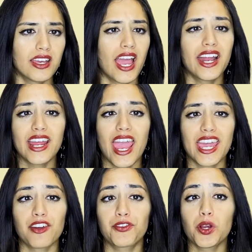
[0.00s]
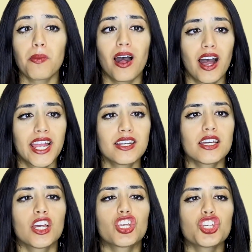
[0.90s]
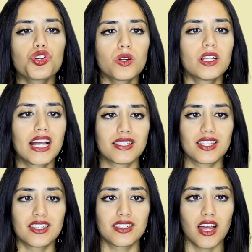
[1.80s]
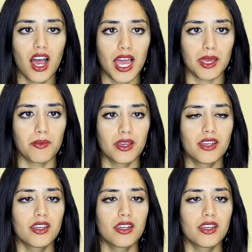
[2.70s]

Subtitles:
And hey, if you're behind, utilize this time